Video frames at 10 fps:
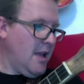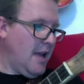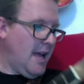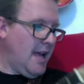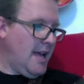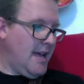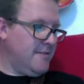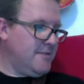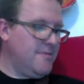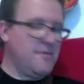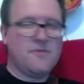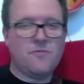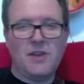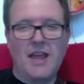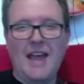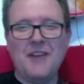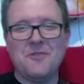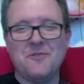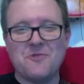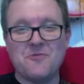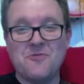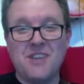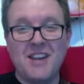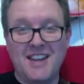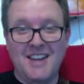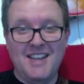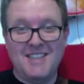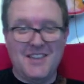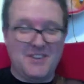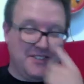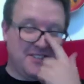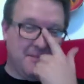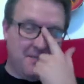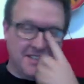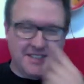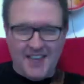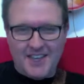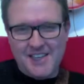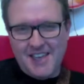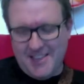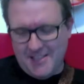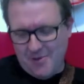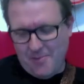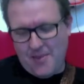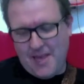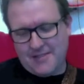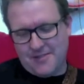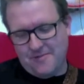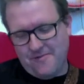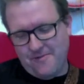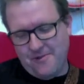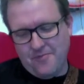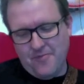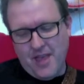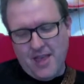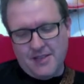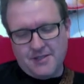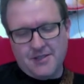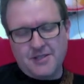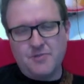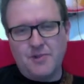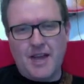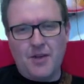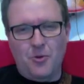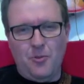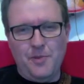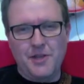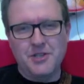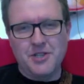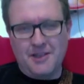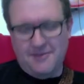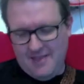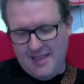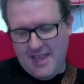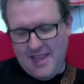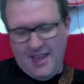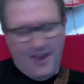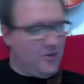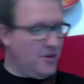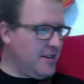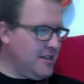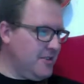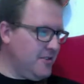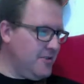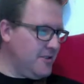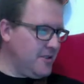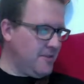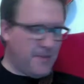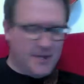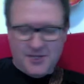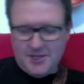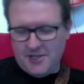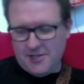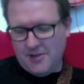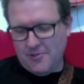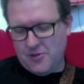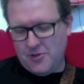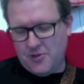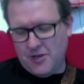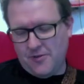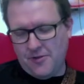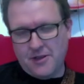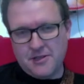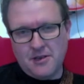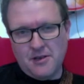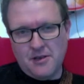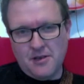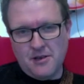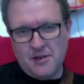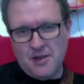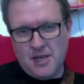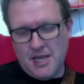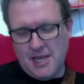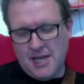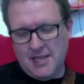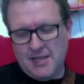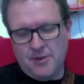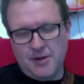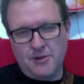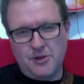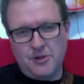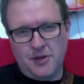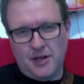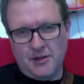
And we'll end off with a really easy concept, but this one bears good fruit. So this is what I call pinching, and all you're going to do is you're going to pinch the top 2 strings first, and then the bottom 2 strings.